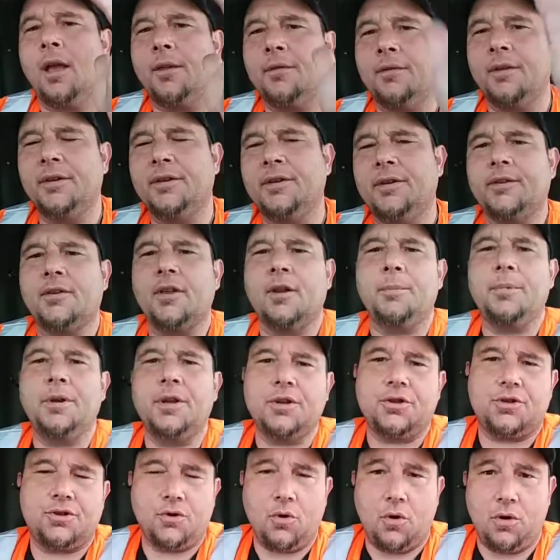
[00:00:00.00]
This is going to
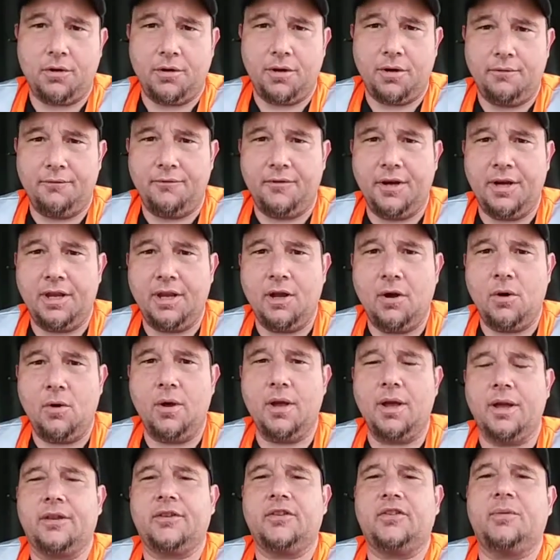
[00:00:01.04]
be a short little video
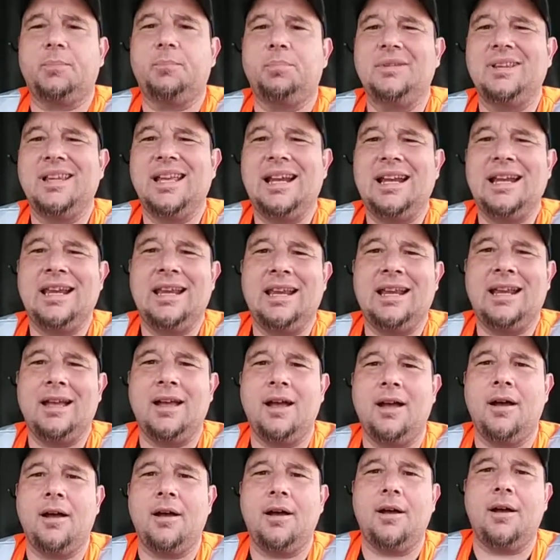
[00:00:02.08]
explaining,
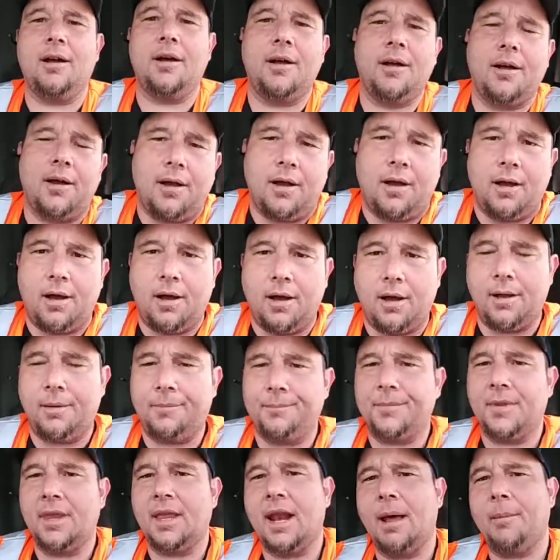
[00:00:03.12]

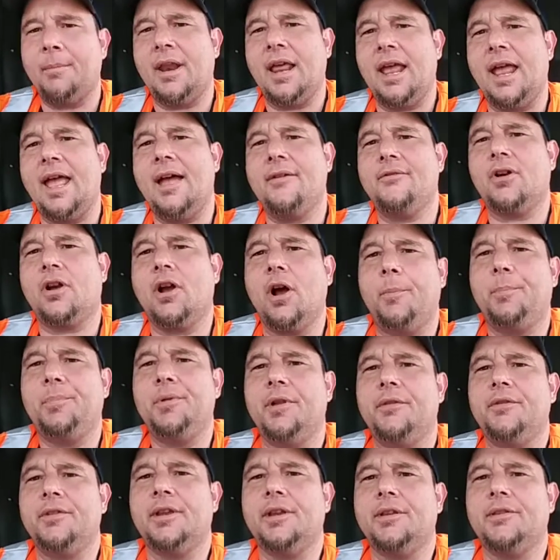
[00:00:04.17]
and I'm going to have a
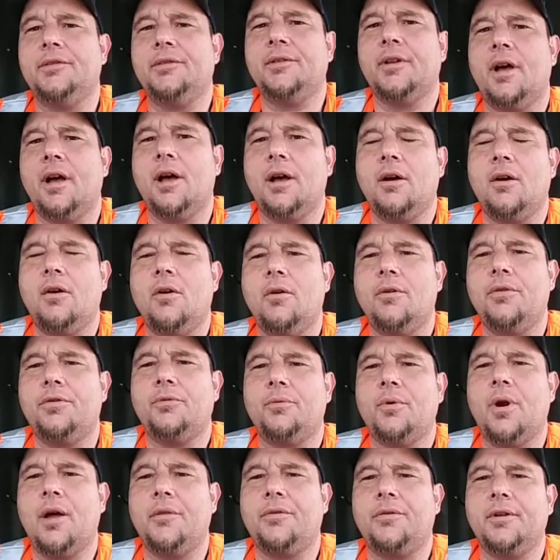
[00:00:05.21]
couple of these
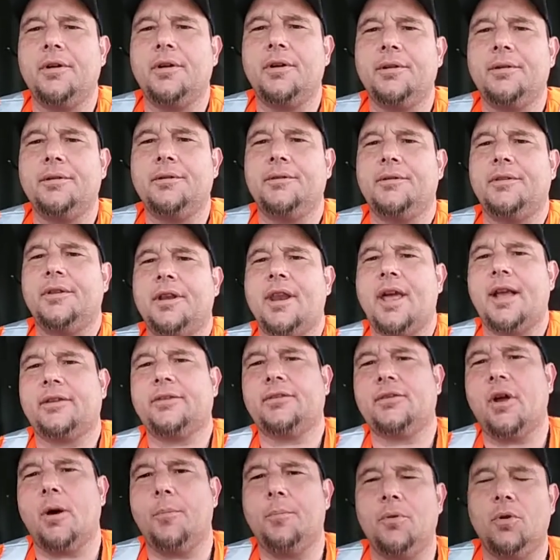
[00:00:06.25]
throughout the
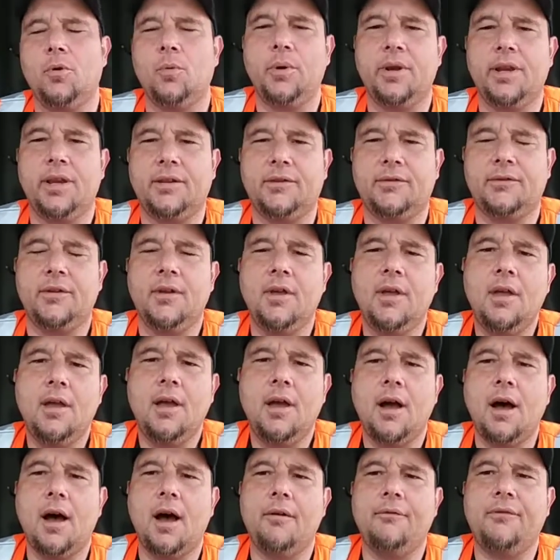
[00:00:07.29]
next couple of weeks,
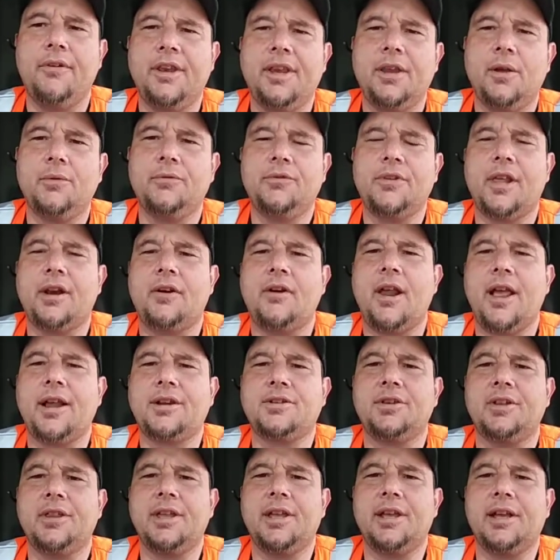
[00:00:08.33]
videos that are
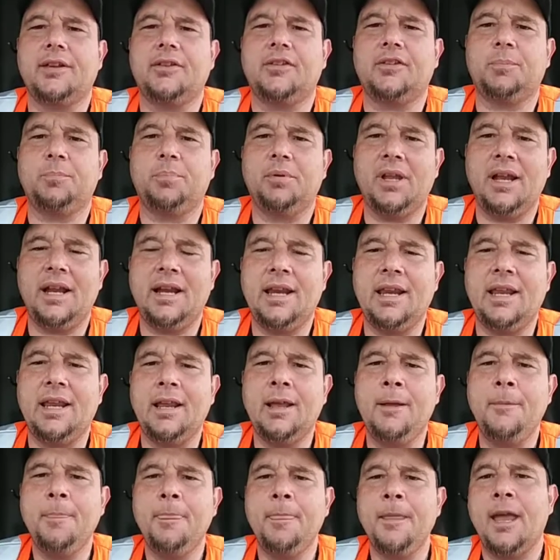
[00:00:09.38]
actually explaining
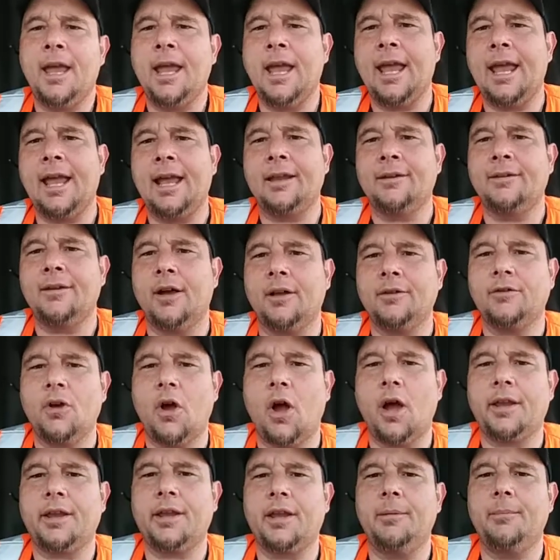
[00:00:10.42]
and
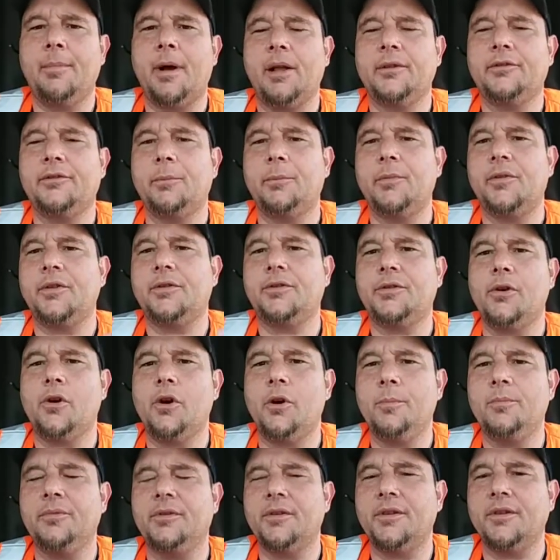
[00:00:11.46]
talking about some of the
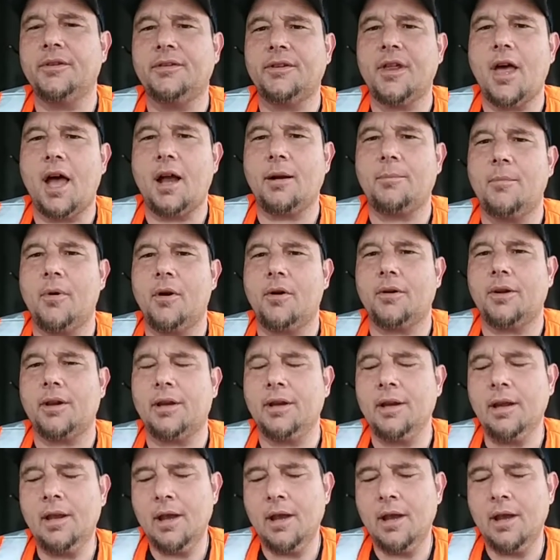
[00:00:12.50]
terms in the stock market.